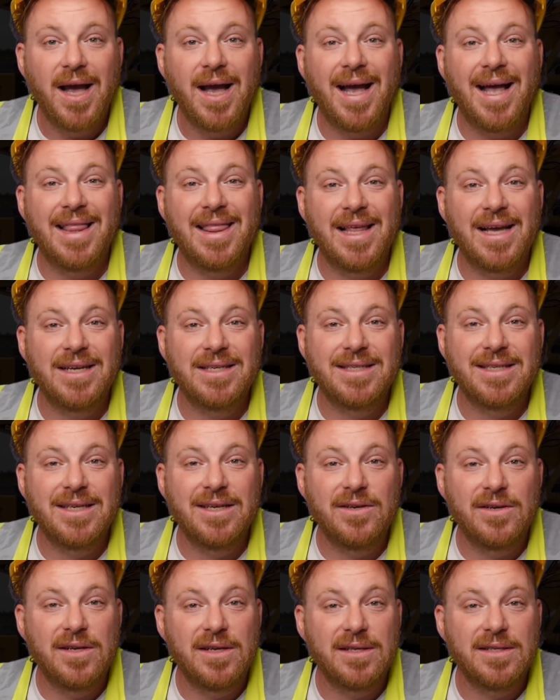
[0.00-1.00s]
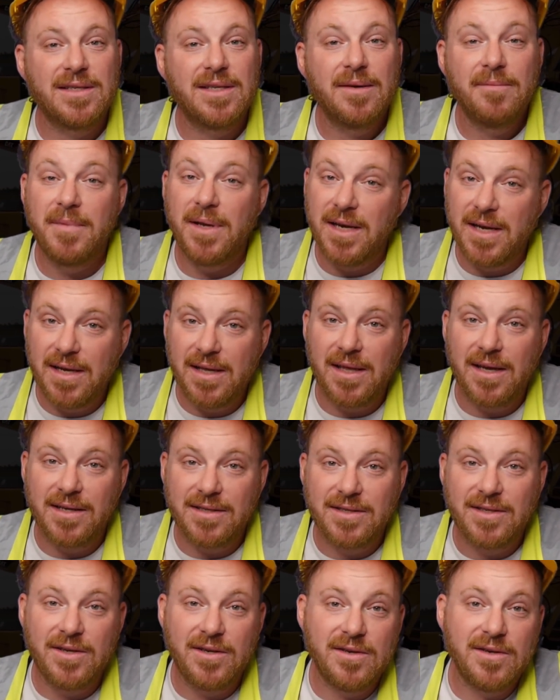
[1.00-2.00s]
and those unions, many of
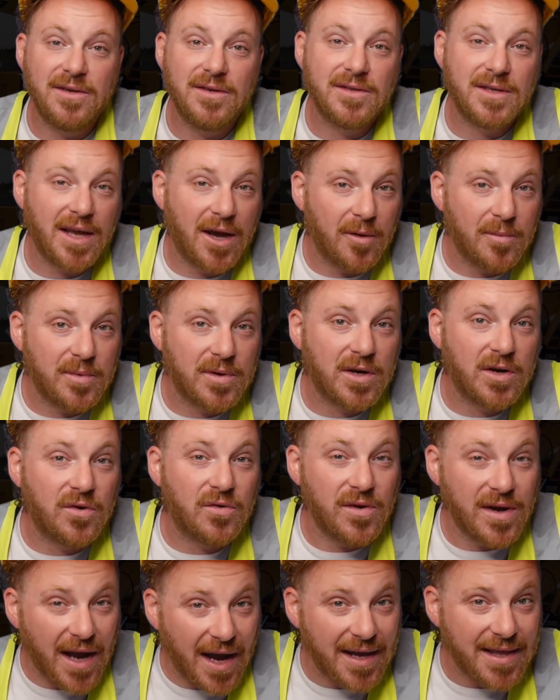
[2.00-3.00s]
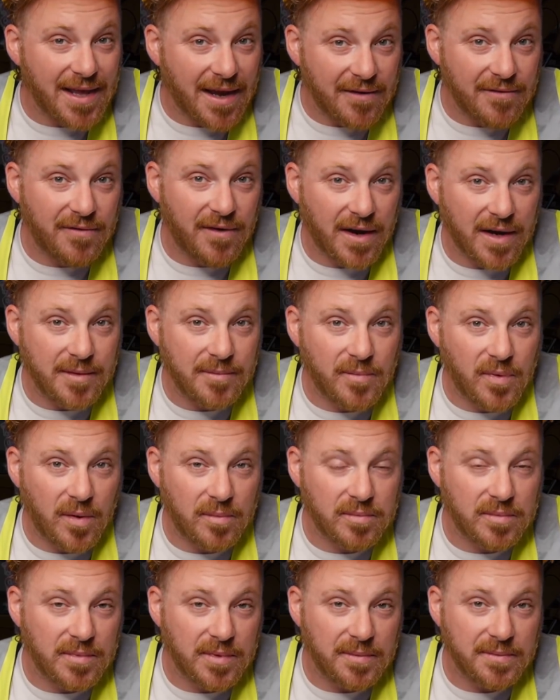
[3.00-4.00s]
those unions, help to create that fucking
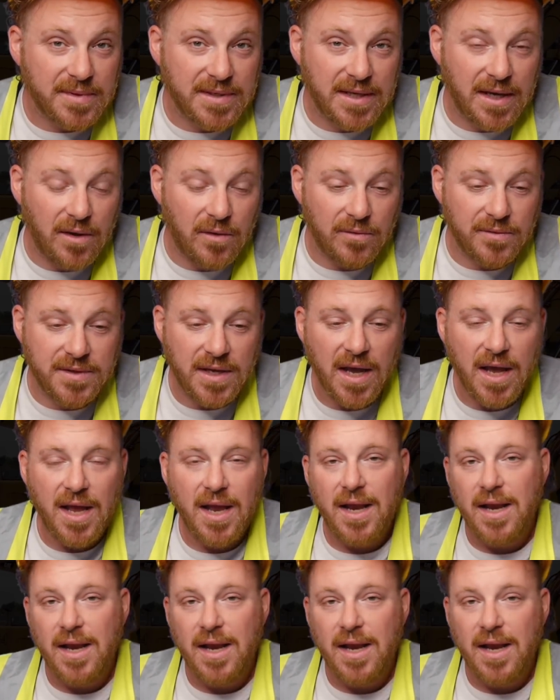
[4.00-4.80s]
problem themselves.